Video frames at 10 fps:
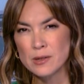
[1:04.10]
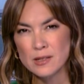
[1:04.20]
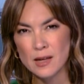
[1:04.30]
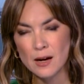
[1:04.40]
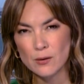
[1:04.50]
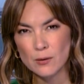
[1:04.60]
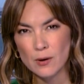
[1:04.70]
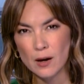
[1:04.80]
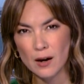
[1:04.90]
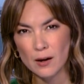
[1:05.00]
is that
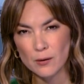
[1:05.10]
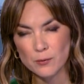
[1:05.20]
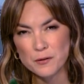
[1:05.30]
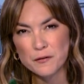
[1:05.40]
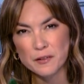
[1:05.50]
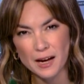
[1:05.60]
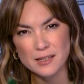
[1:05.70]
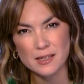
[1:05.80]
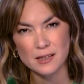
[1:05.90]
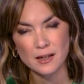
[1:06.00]
uh,
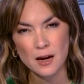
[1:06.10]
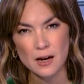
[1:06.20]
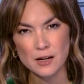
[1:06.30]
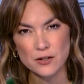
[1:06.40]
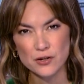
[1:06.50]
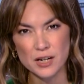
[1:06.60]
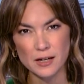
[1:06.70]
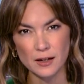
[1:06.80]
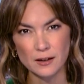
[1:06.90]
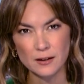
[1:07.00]
reflected in your data?